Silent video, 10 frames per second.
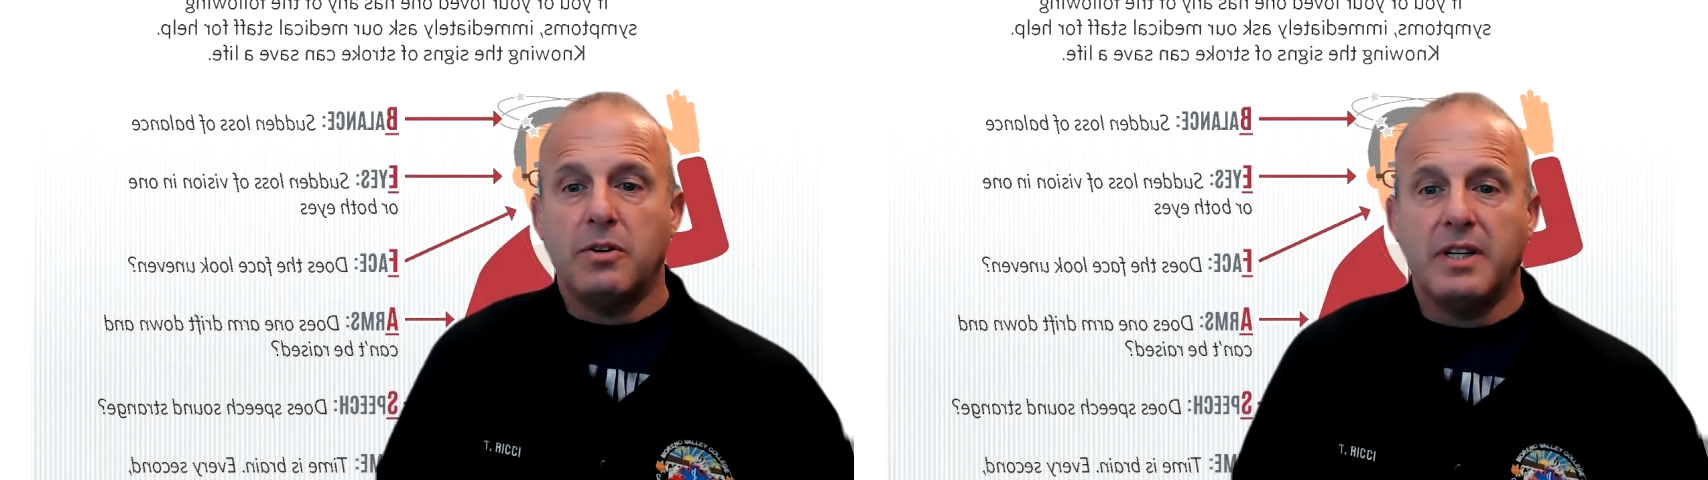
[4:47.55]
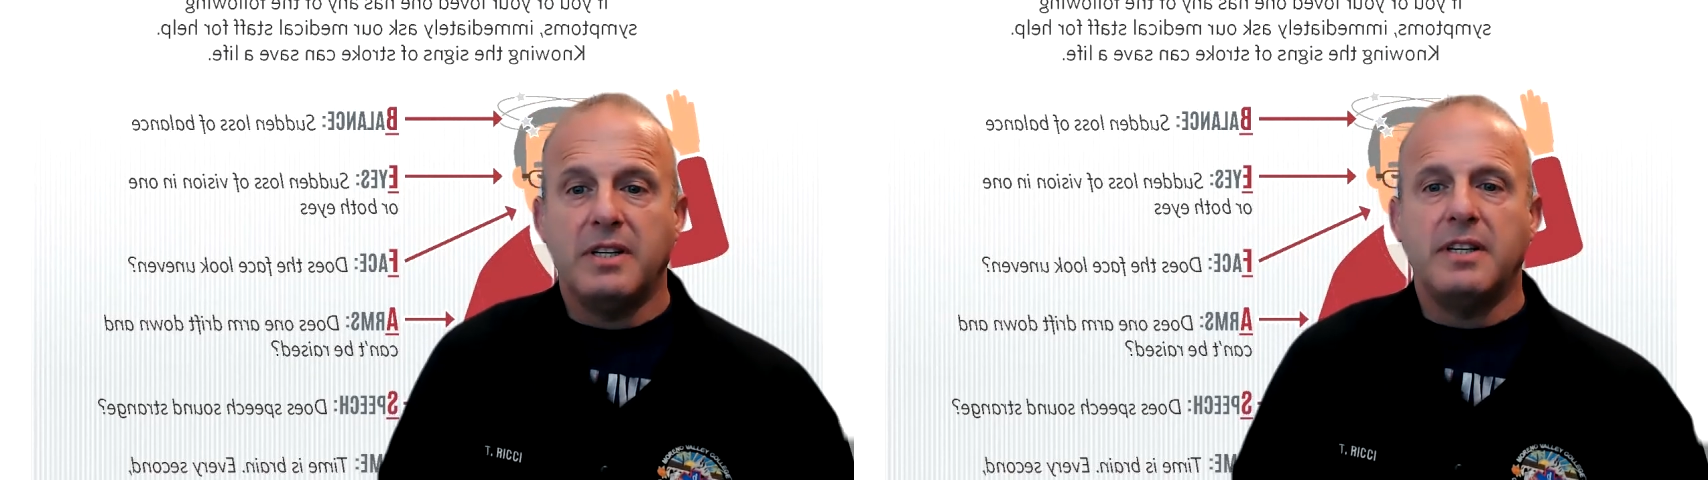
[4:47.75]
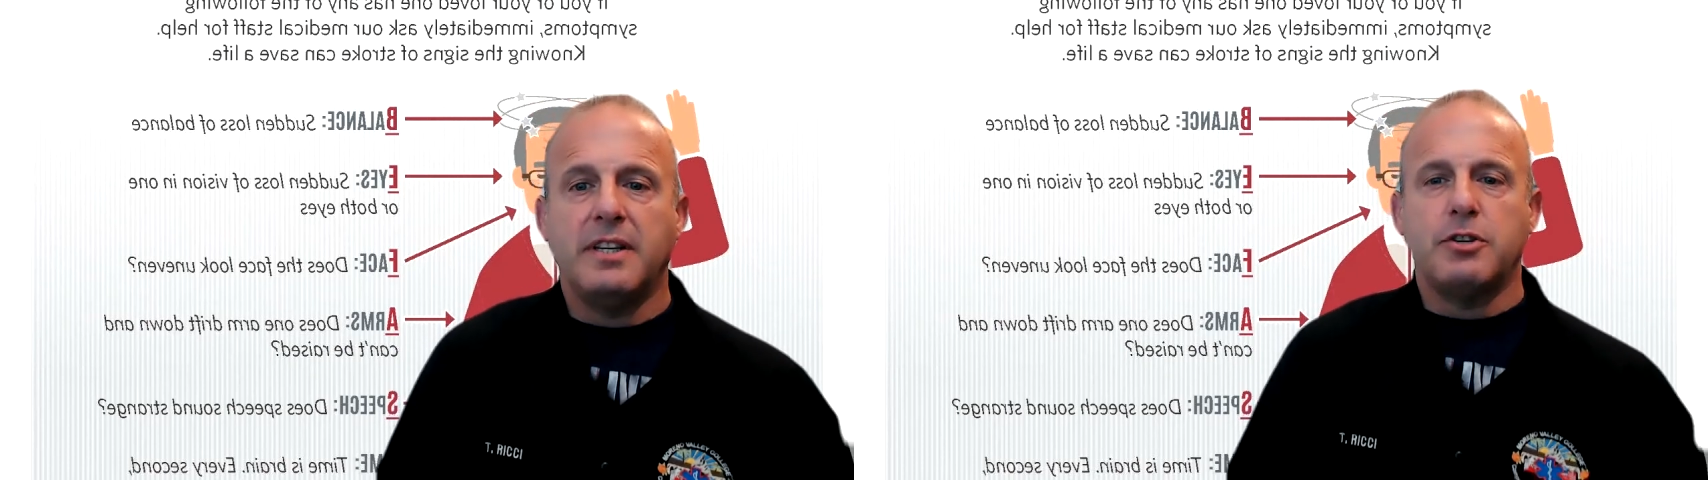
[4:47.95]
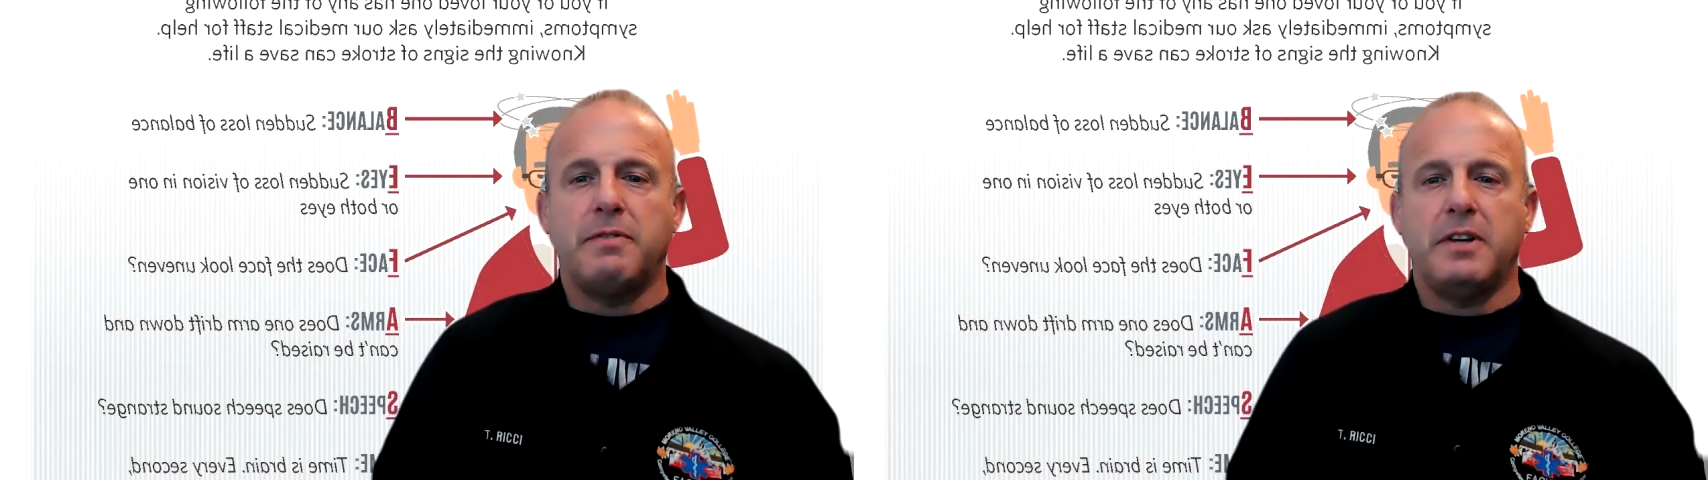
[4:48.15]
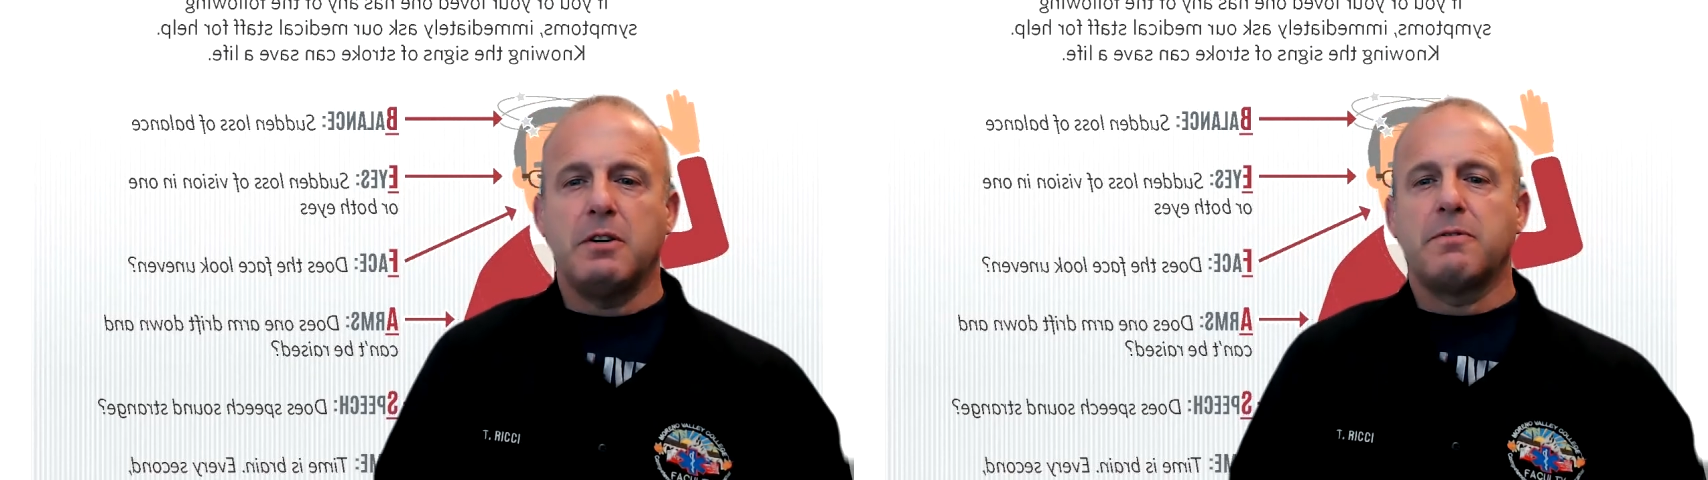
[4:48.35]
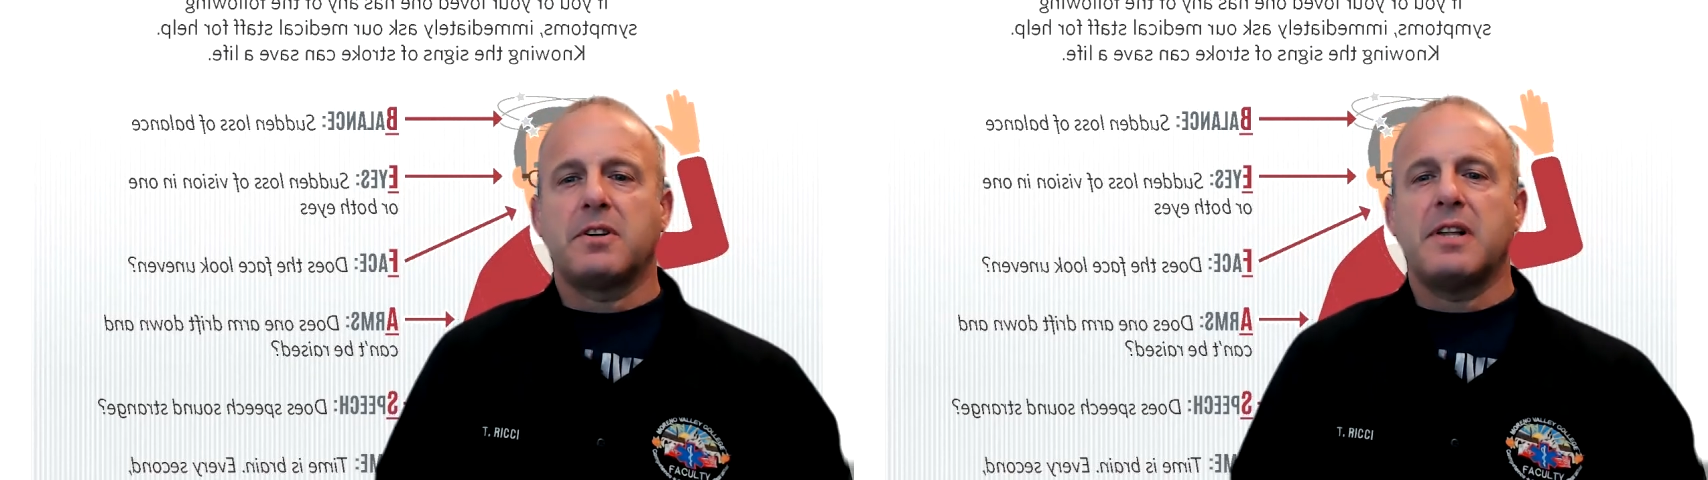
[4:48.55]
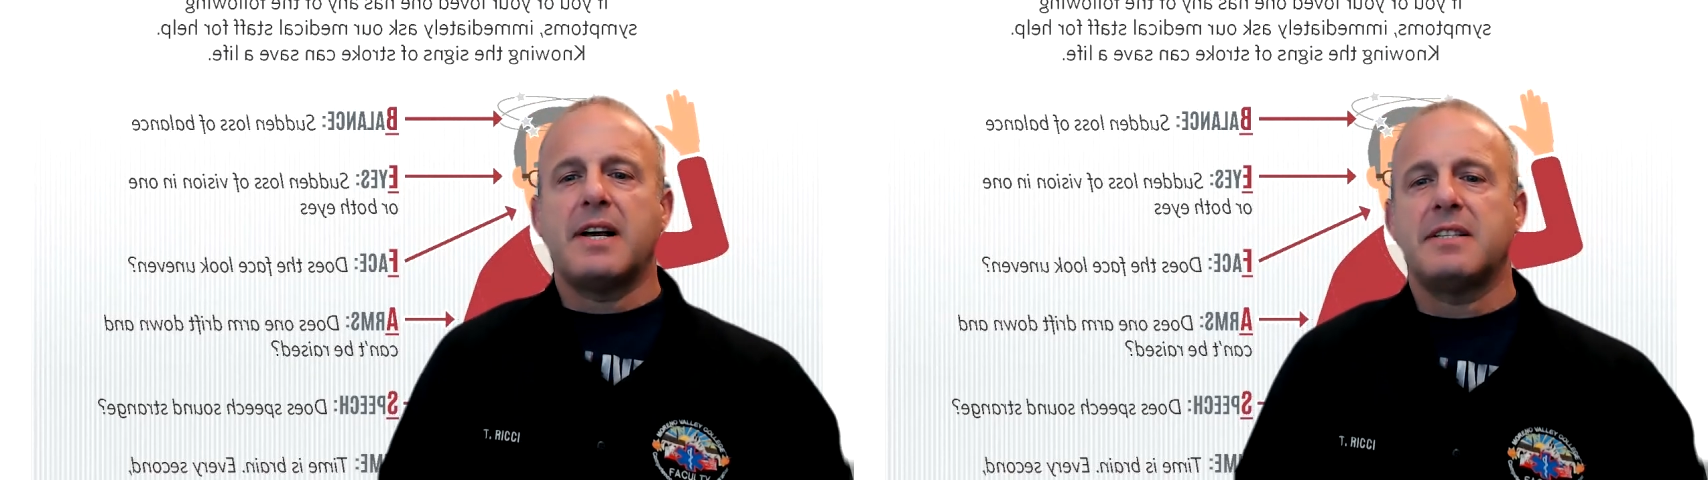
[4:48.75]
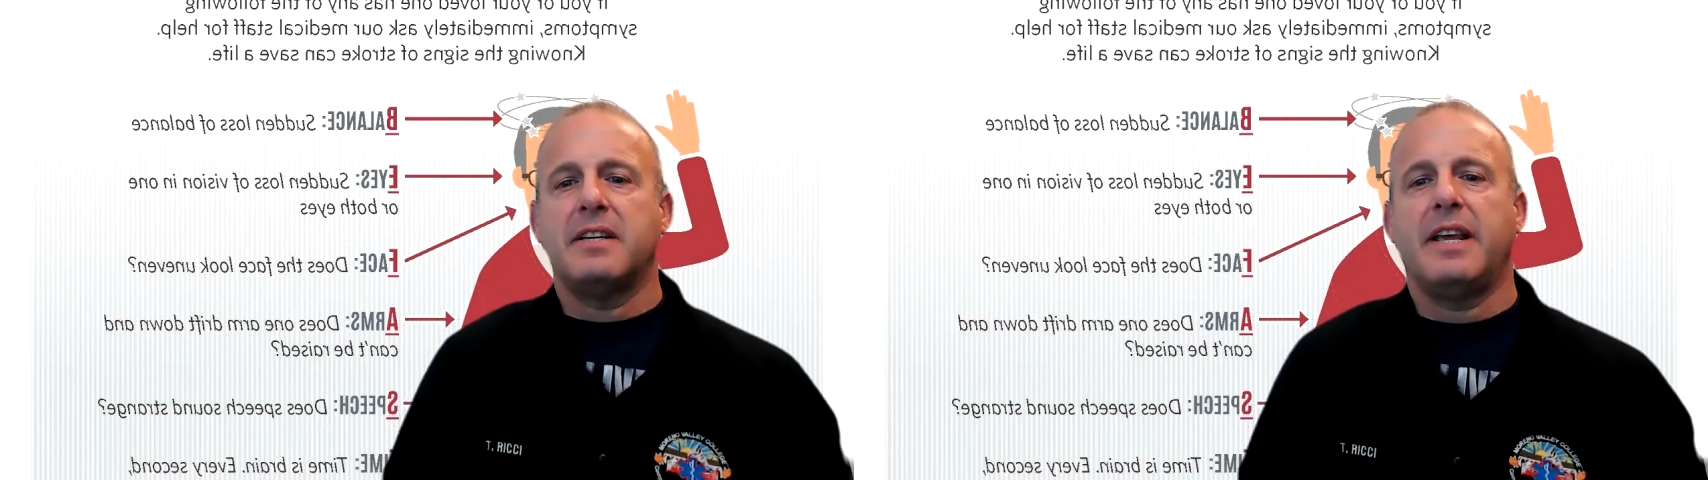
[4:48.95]
need to teach a video for
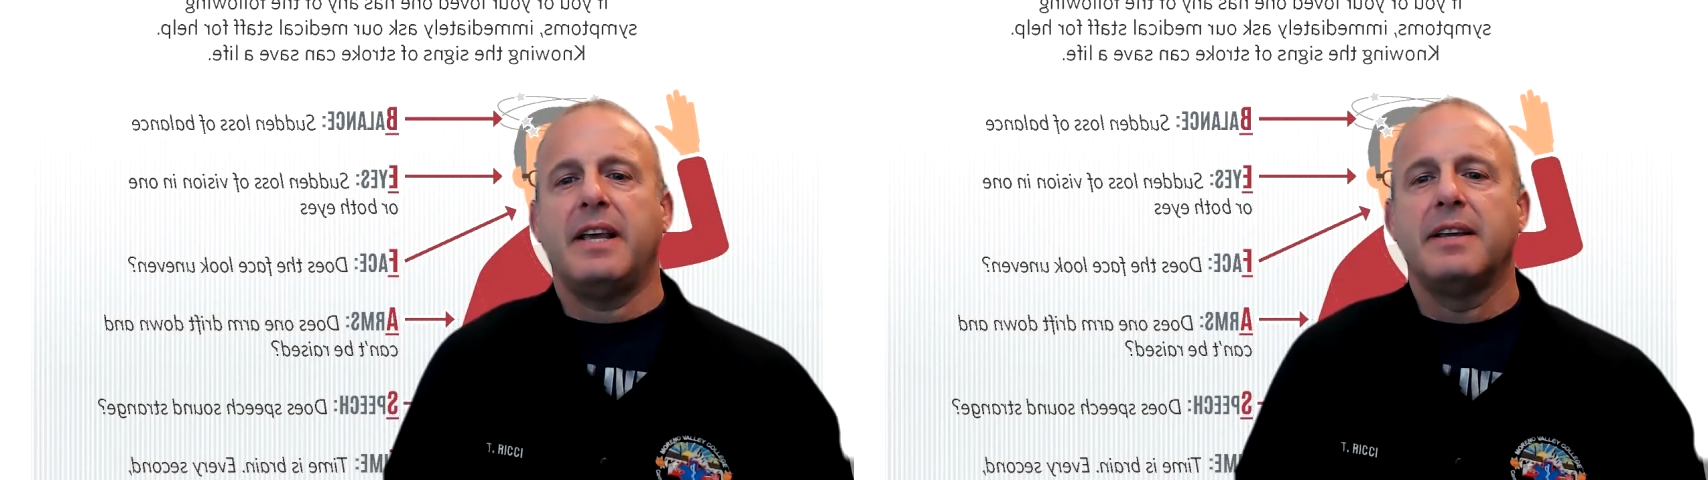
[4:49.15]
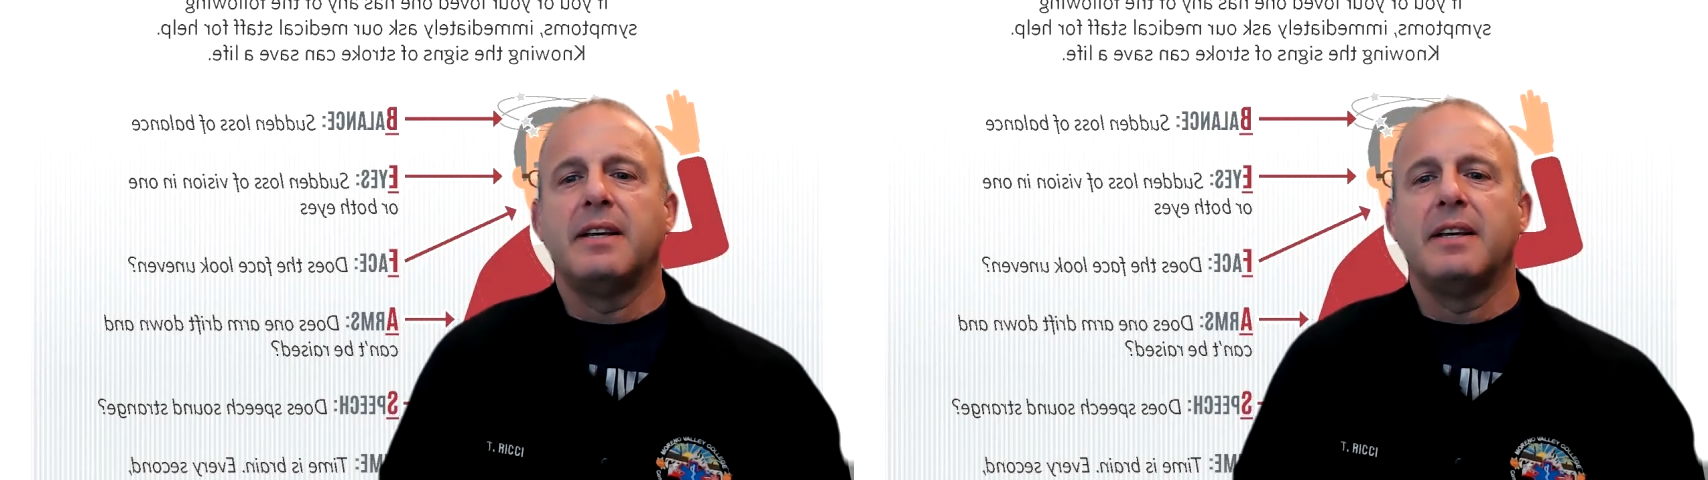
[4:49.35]
class today.